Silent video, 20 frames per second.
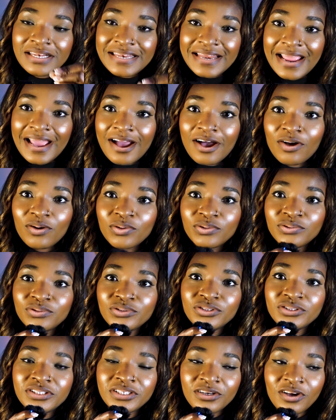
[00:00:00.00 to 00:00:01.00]
Now,
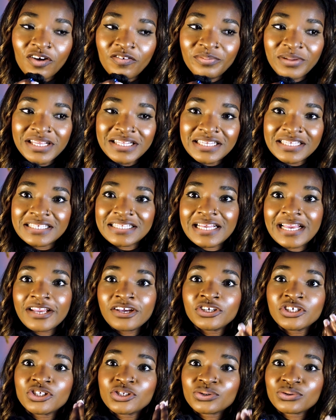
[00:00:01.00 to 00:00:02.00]
the government is
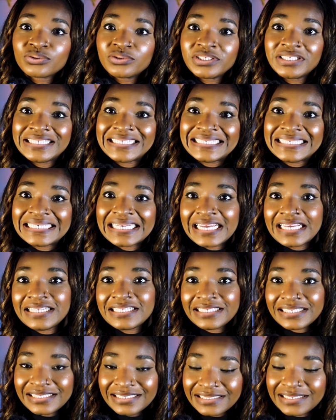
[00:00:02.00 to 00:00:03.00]

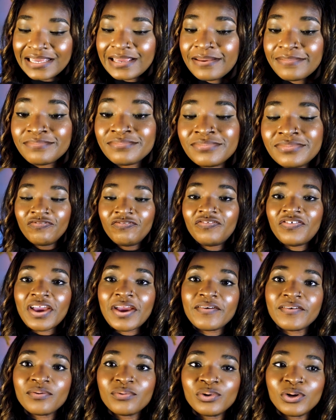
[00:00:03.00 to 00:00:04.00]
scrutinizing them
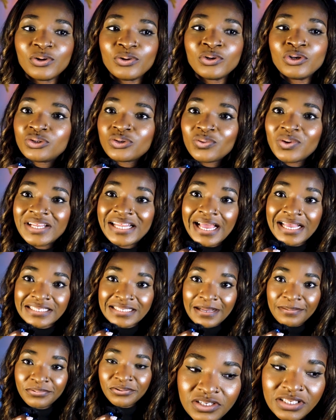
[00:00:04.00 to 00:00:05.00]
very well. So what has
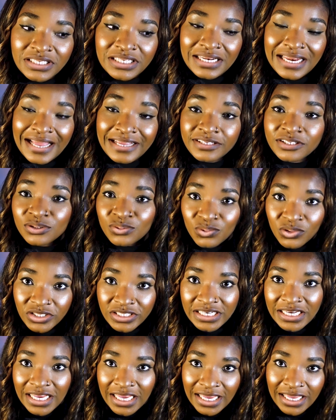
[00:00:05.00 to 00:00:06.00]
happened in the last 1
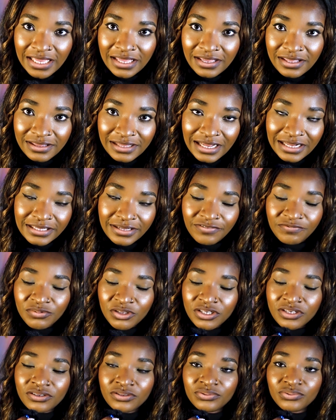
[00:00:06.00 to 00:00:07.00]
year that they've been